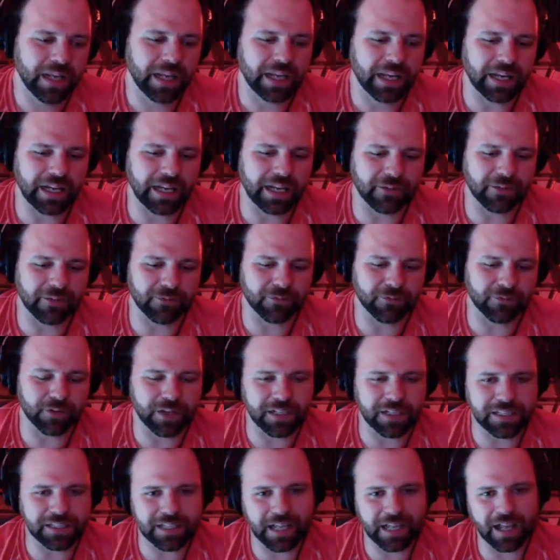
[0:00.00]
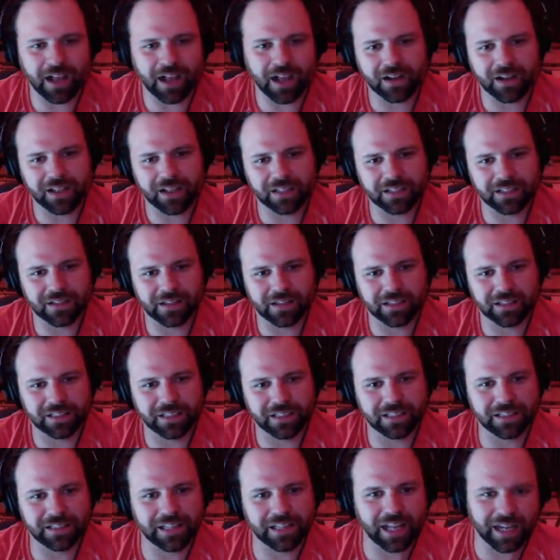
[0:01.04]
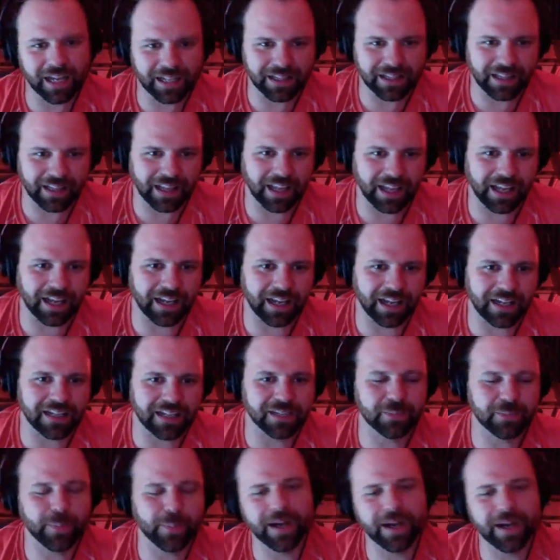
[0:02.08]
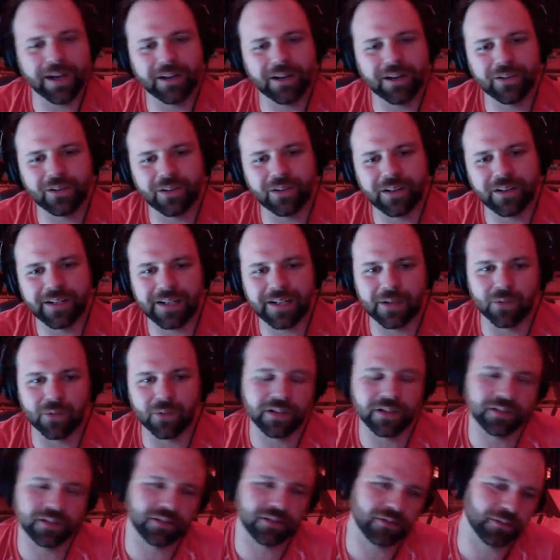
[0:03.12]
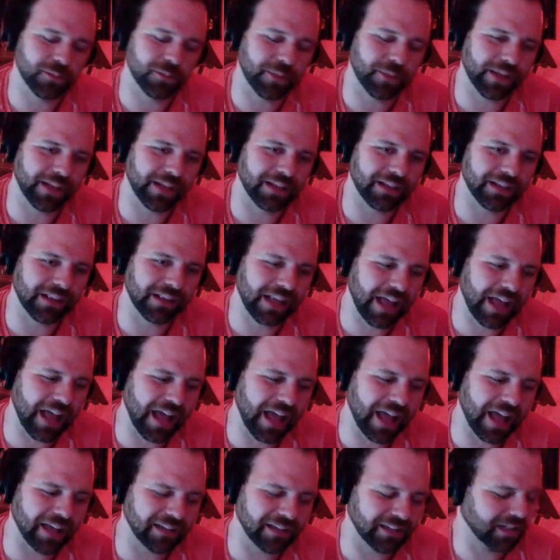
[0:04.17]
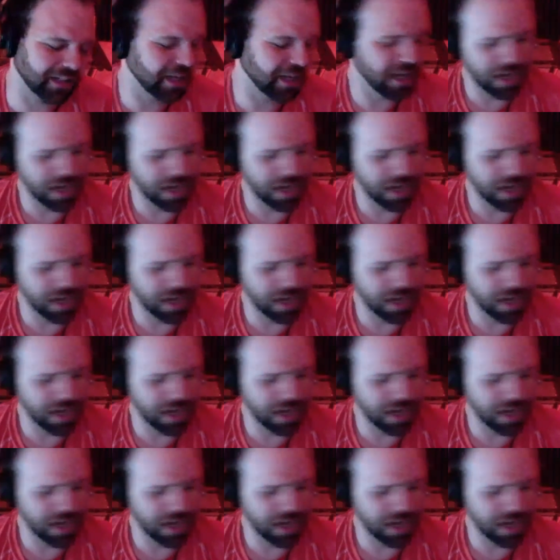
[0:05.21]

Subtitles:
and he freaked out because of the synthetic thing, and he's paranoid, and he runs to play glass.